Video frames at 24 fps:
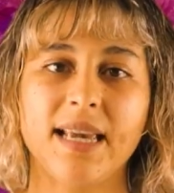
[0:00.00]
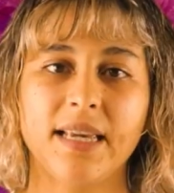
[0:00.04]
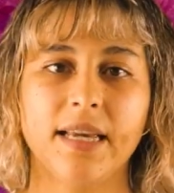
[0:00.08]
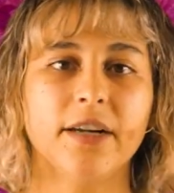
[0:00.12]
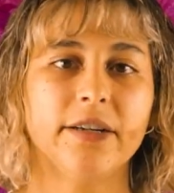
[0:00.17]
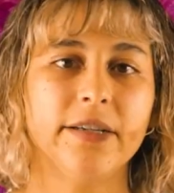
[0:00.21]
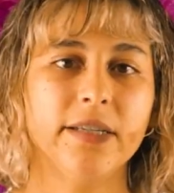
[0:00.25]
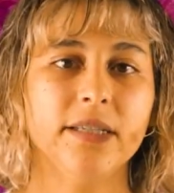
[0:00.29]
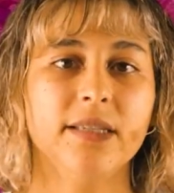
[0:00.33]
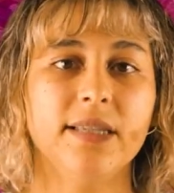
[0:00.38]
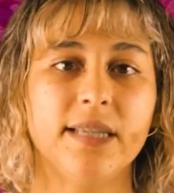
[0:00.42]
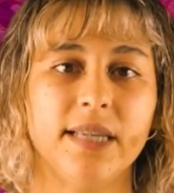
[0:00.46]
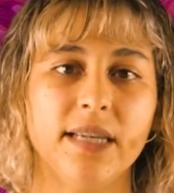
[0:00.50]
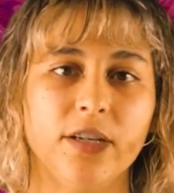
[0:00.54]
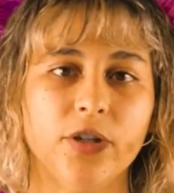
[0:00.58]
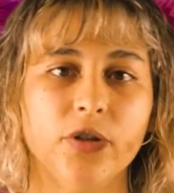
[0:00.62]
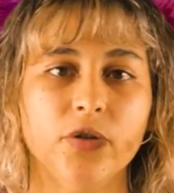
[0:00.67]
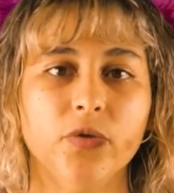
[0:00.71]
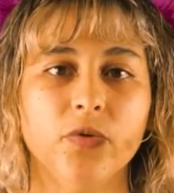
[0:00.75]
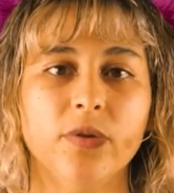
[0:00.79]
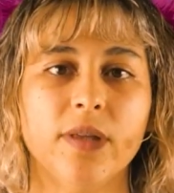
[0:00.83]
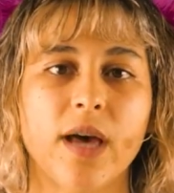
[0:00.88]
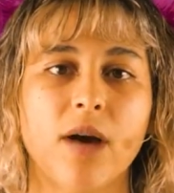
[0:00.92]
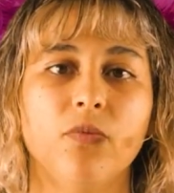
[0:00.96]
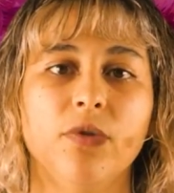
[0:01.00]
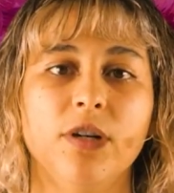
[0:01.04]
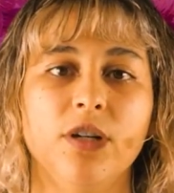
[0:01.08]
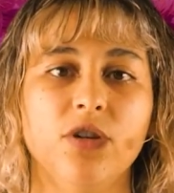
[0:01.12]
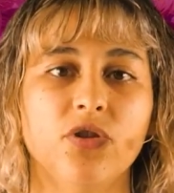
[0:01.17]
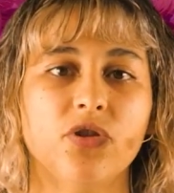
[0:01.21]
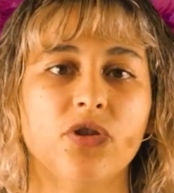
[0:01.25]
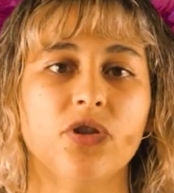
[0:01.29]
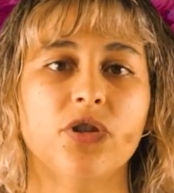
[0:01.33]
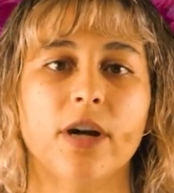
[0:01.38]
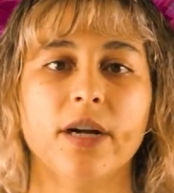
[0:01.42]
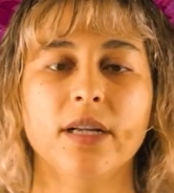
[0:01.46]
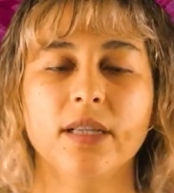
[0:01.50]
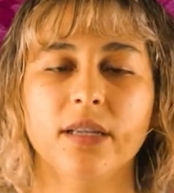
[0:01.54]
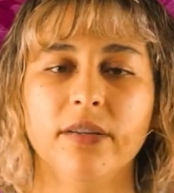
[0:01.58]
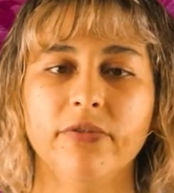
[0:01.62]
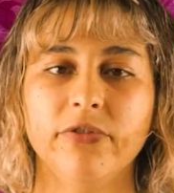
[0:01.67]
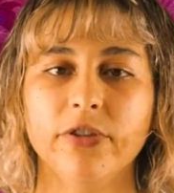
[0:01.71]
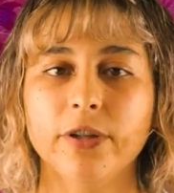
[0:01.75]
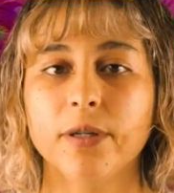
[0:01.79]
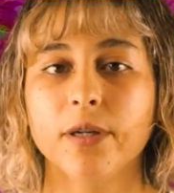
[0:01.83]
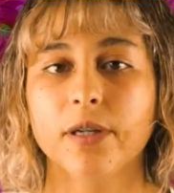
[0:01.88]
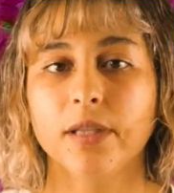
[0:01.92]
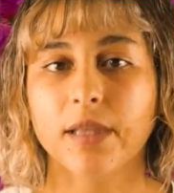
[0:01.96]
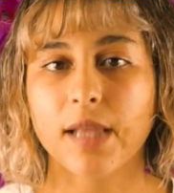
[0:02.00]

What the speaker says: guarantee you that when you start living your